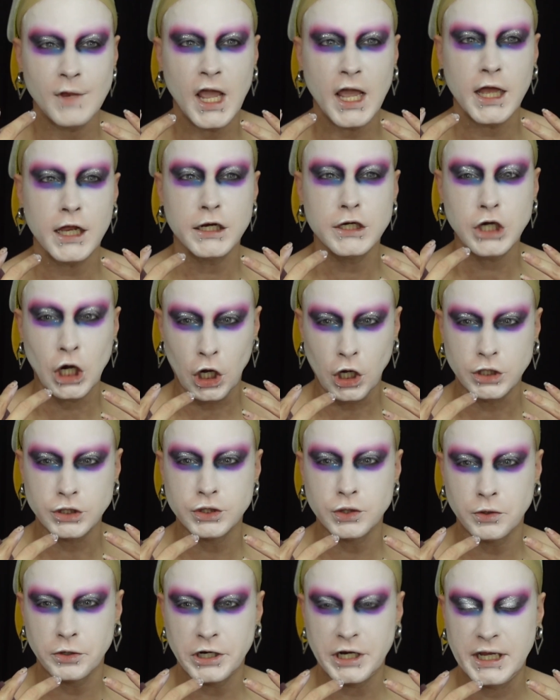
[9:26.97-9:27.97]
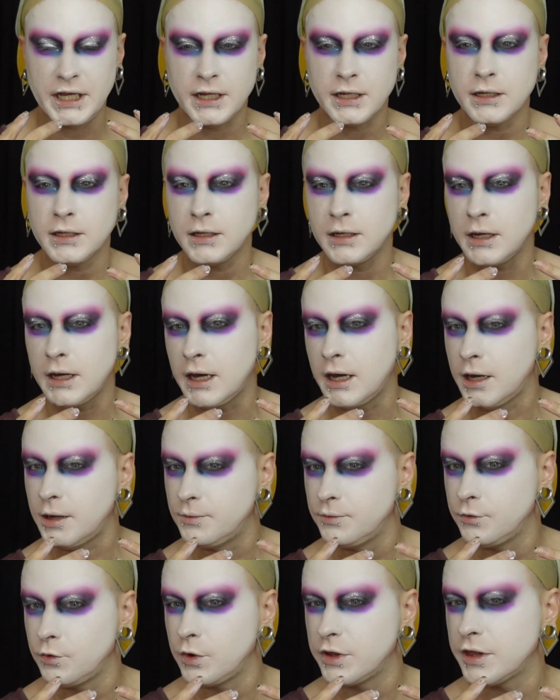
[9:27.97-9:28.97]
and contouring
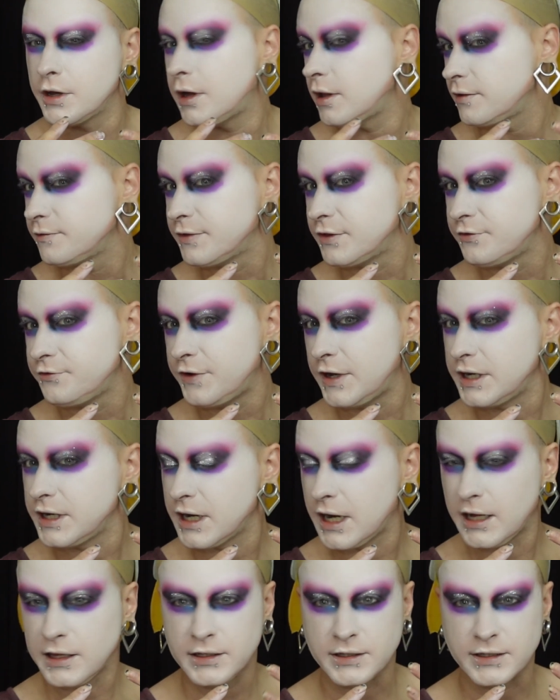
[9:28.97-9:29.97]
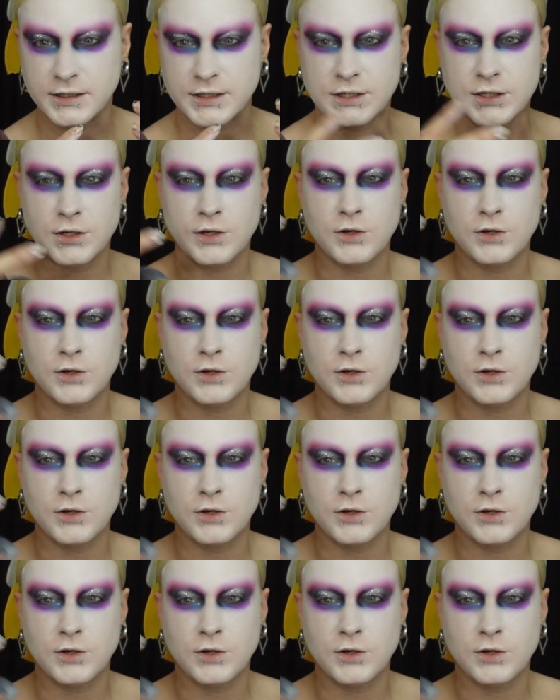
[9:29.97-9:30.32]
with all of the fun colors to